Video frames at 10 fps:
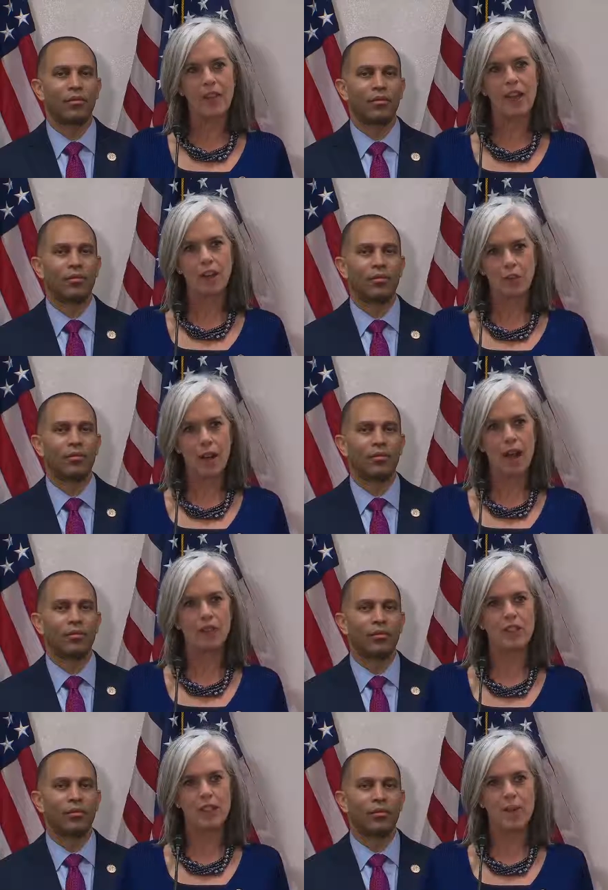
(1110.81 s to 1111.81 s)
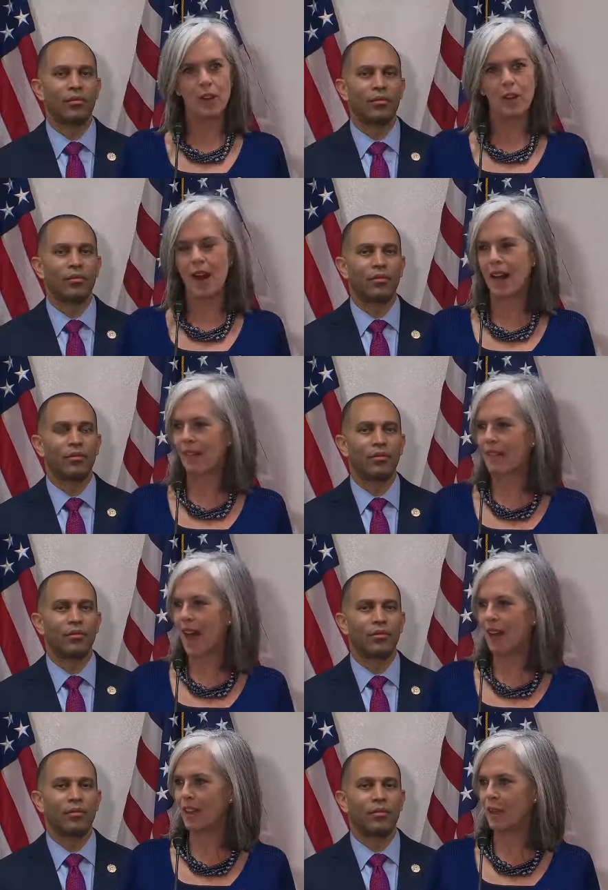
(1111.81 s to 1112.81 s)
Speaker 1: that drives democratic
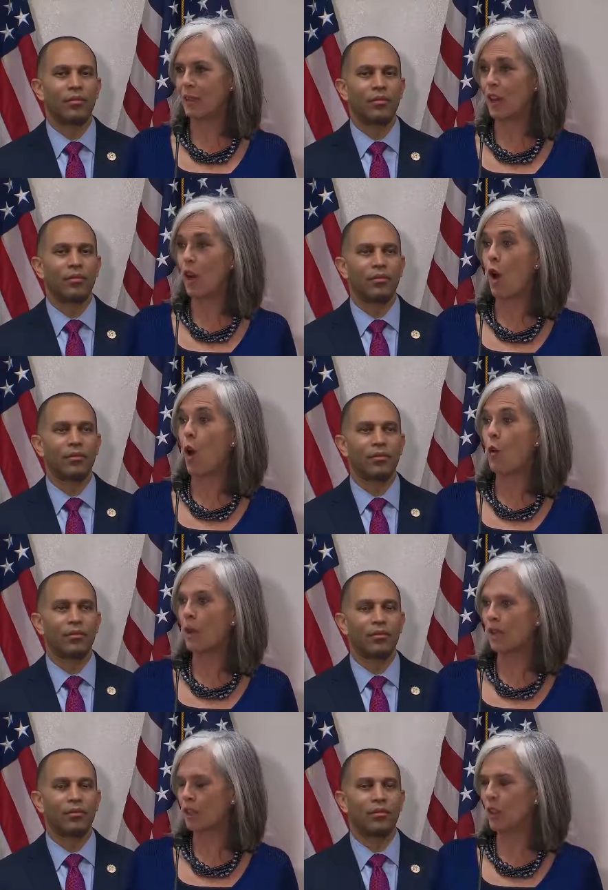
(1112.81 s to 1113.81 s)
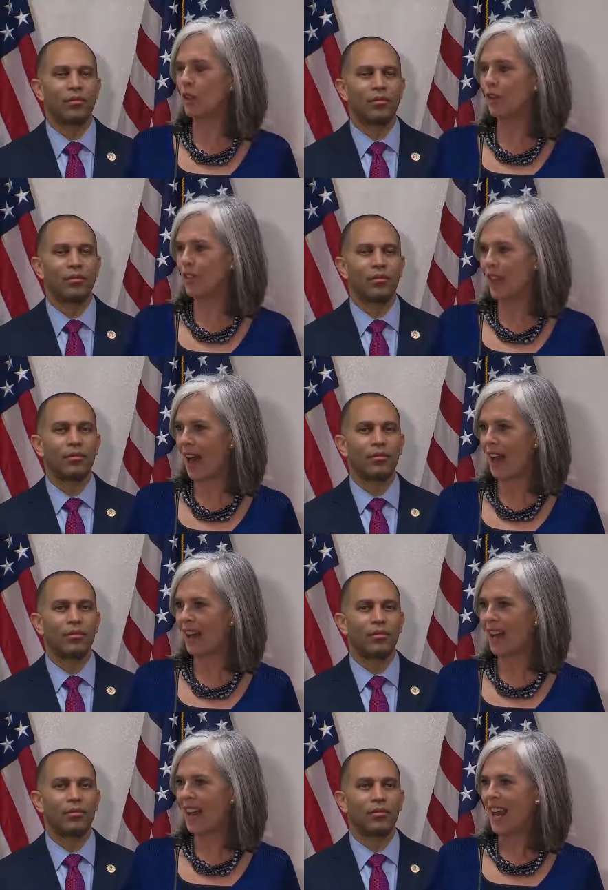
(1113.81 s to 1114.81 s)
values, and always look for that
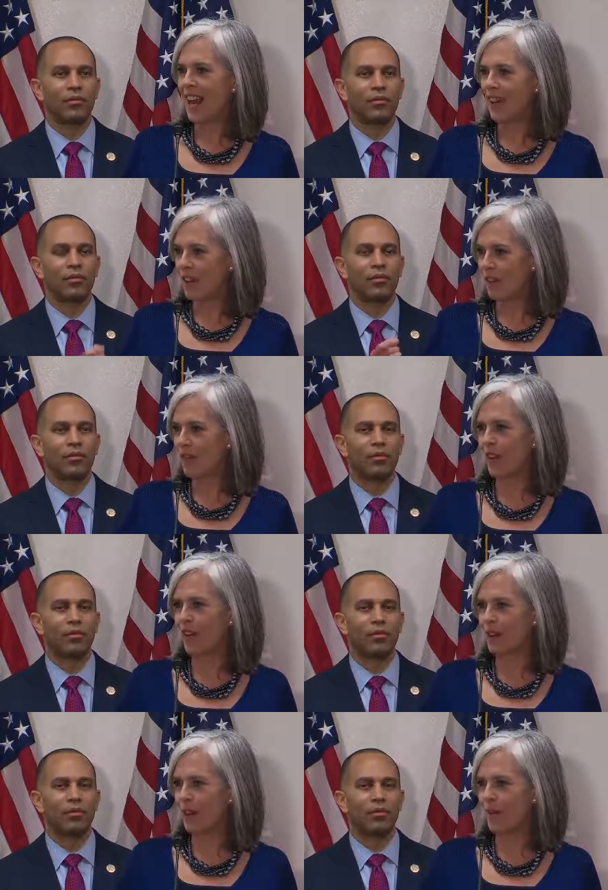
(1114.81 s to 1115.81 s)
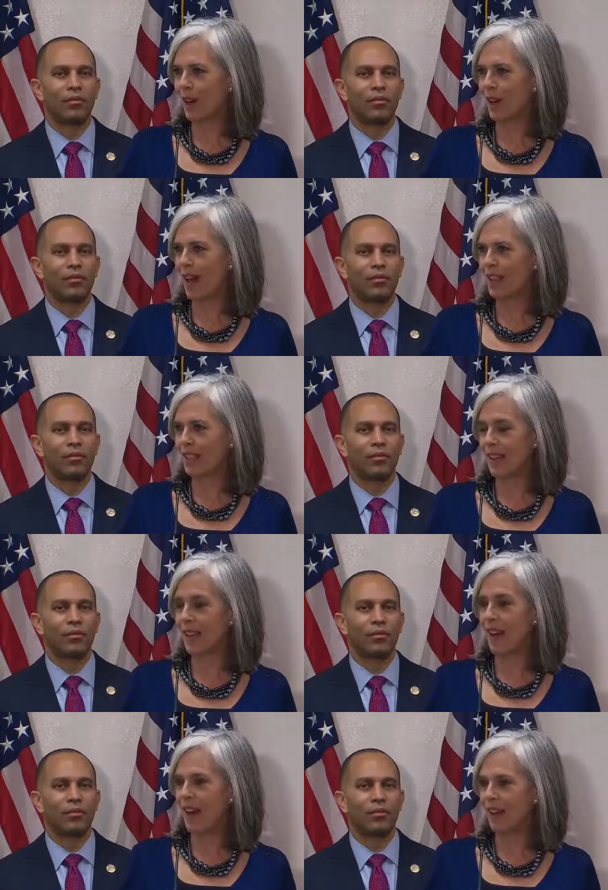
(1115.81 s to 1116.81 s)
in your fellow Democrats
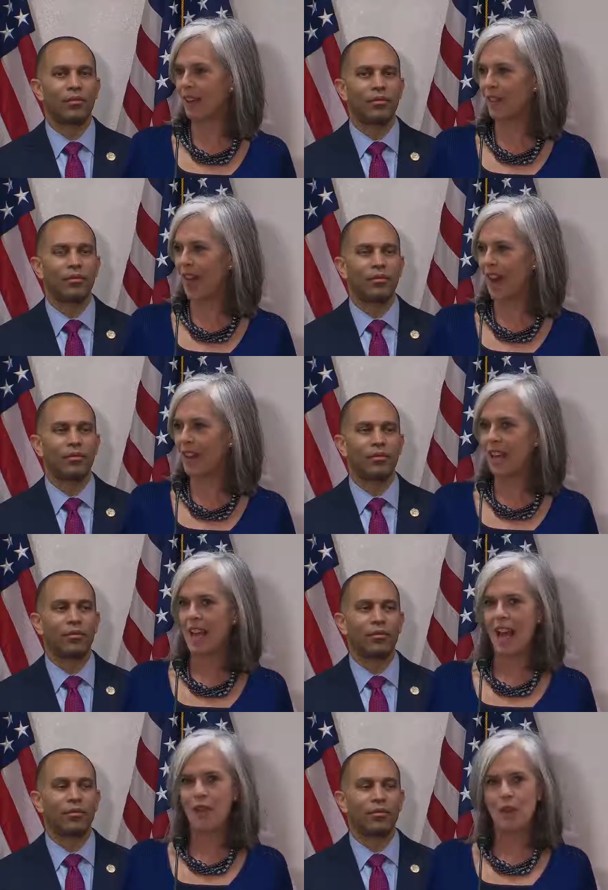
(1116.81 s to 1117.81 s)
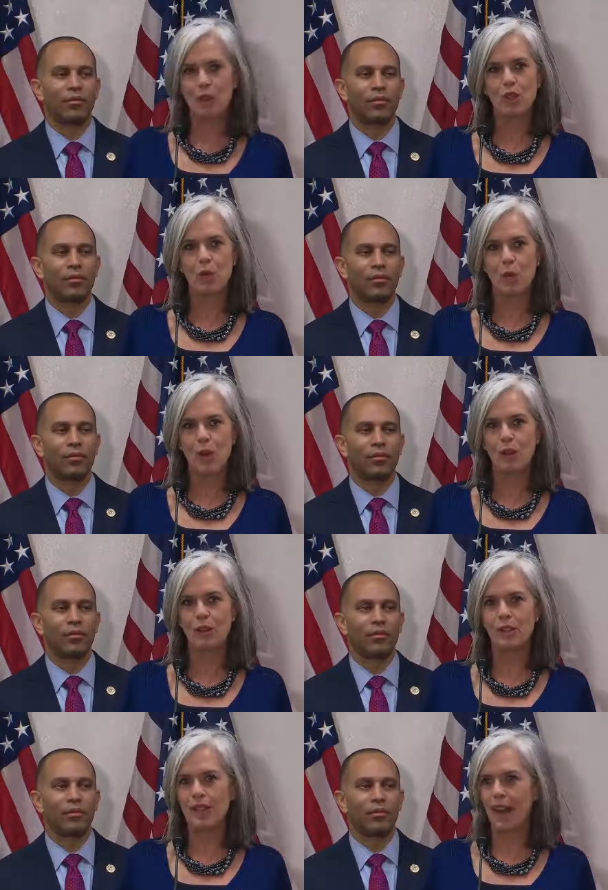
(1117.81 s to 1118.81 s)
and honor that. And those are
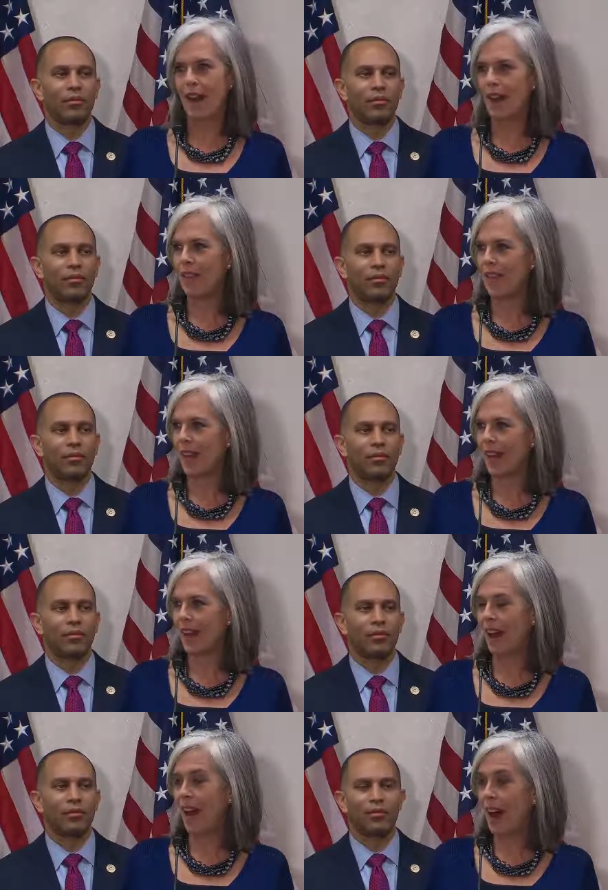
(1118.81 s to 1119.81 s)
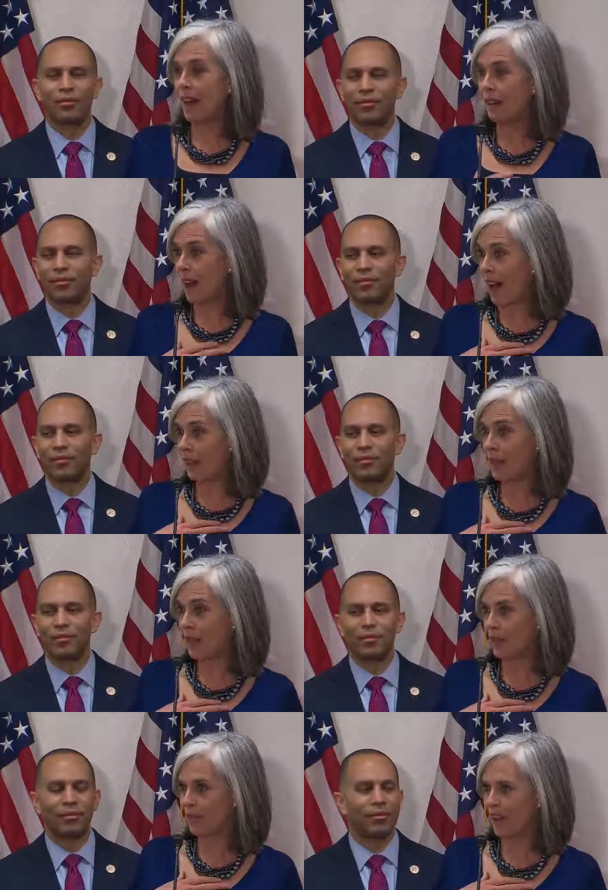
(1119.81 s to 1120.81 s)
words that I think I'll, I'll
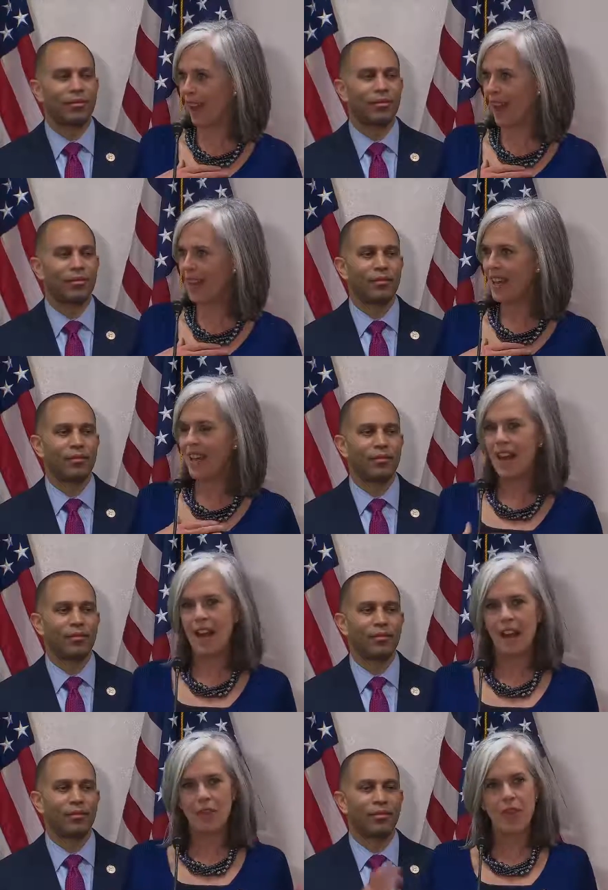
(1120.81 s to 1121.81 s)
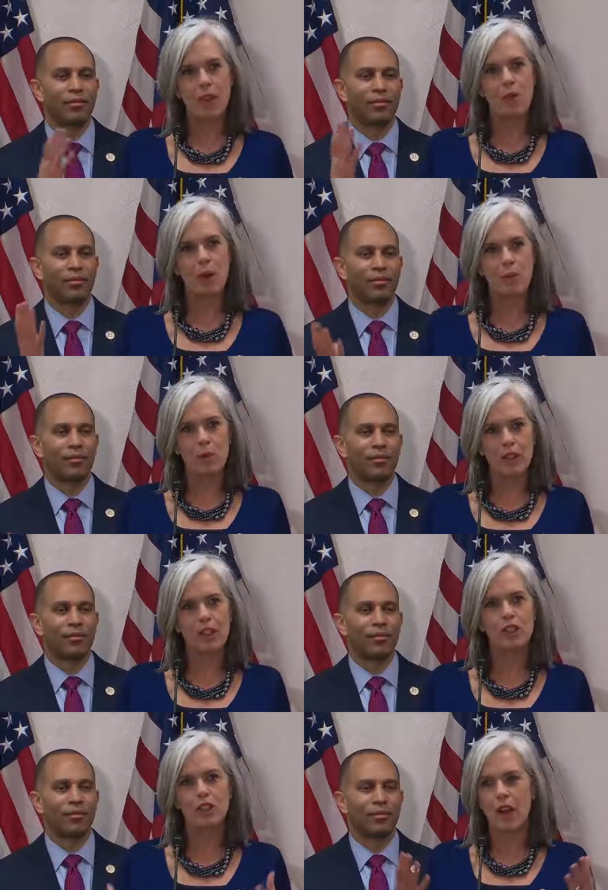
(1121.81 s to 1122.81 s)
never forget. And I think we
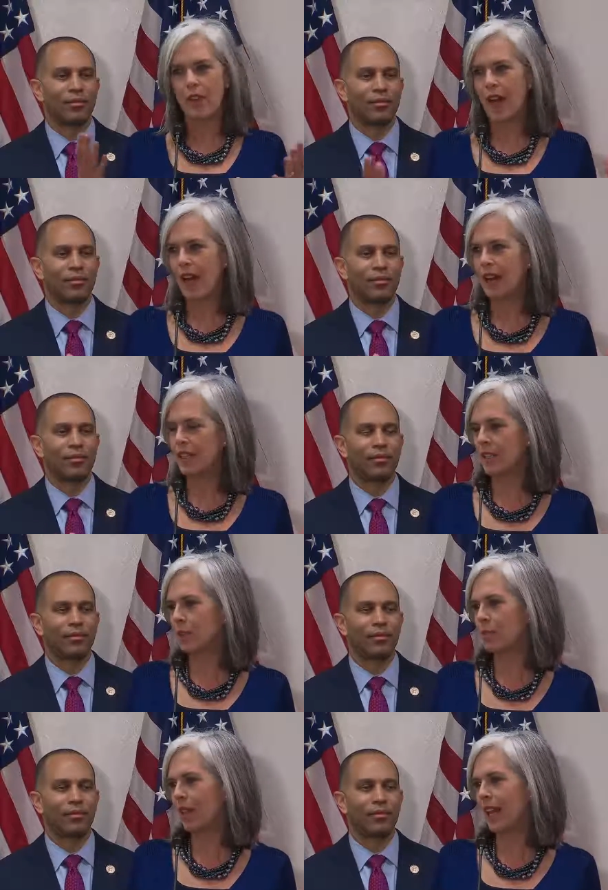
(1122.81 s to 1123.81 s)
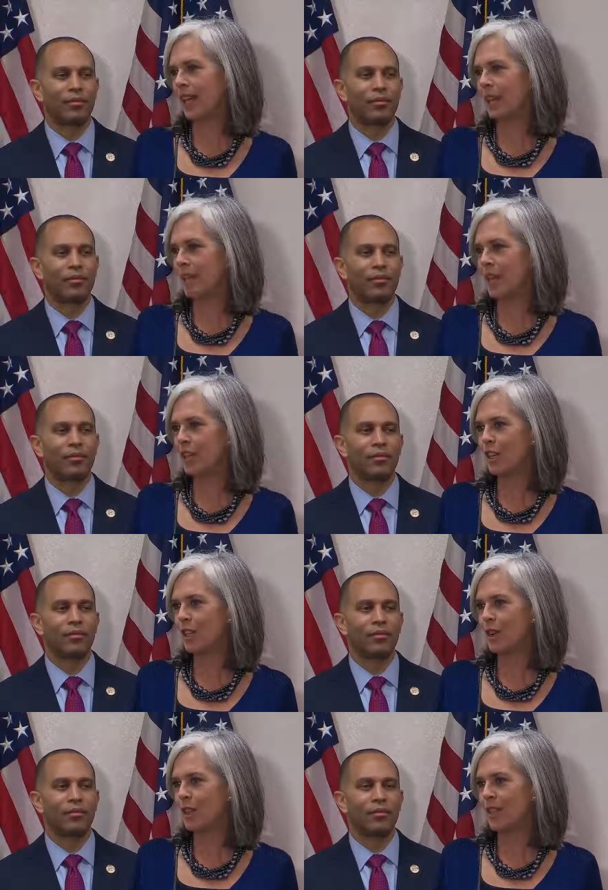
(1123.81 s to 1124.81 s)
really saw that in display in the
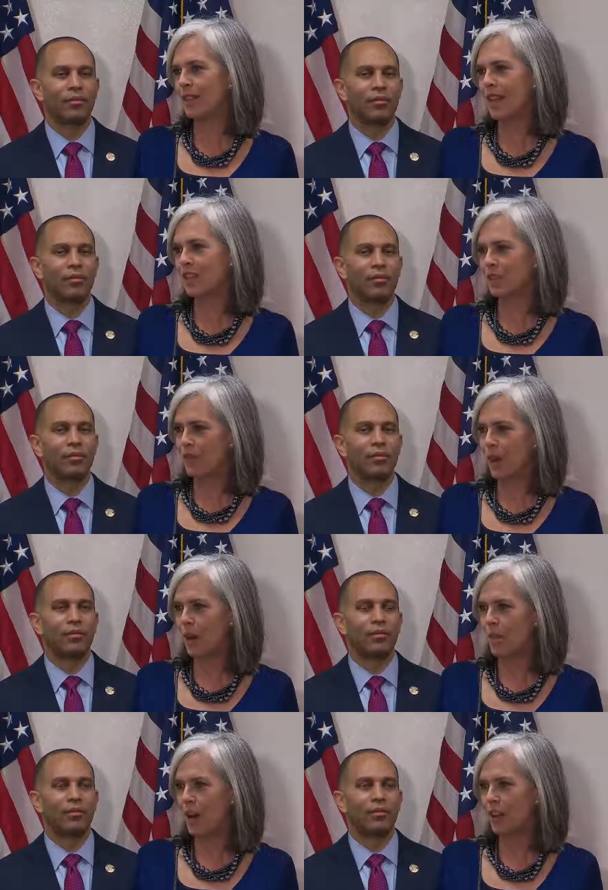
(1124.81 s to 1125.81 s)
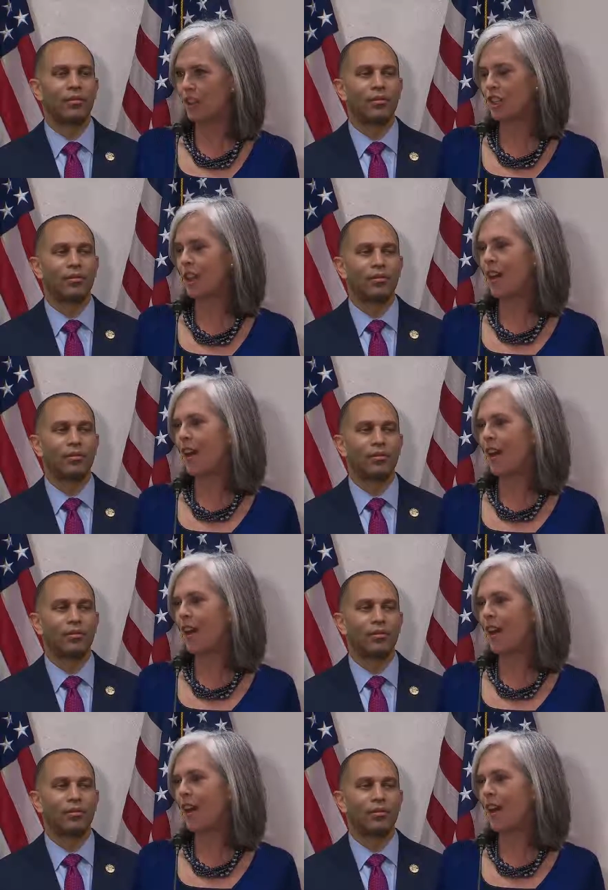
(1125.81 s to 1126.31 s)
midterms, and that's very much